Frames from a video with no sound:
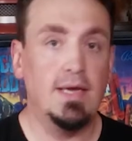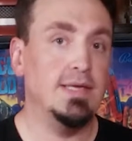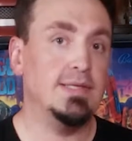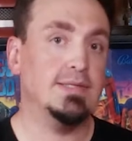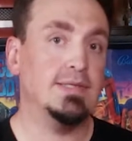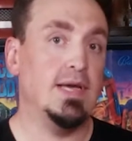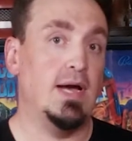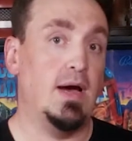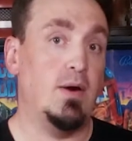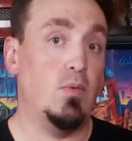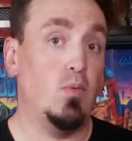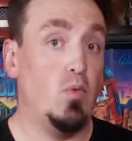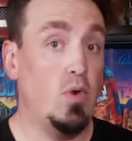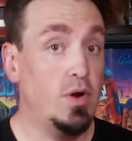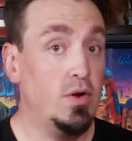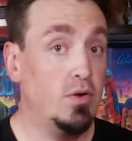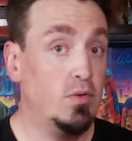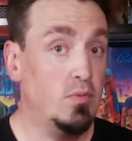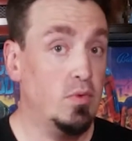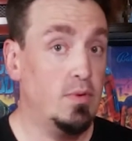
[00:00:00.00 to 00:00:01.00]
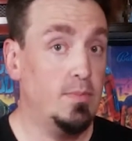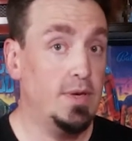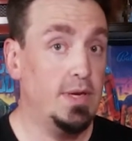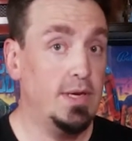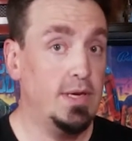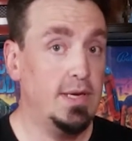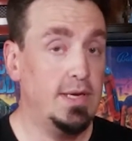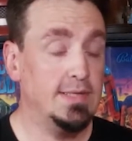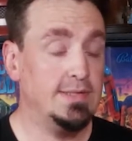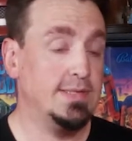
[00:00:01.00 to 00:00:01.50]
it's got Wonder
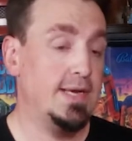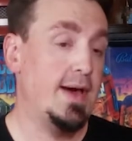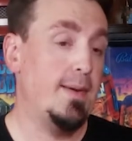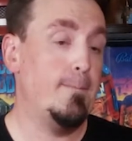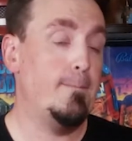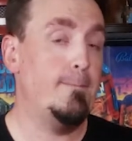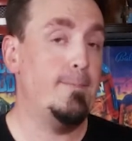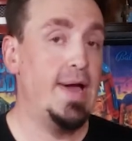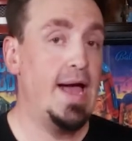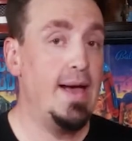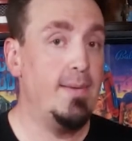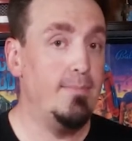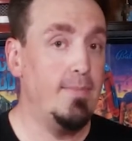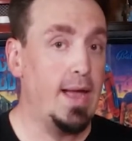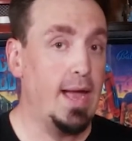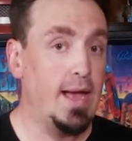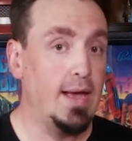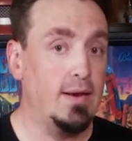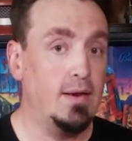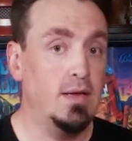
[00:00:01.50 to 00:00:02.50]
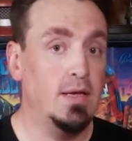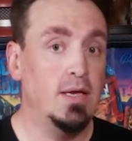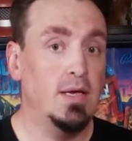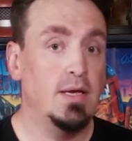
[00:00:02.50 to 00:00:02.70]
Woman, it's got Batman,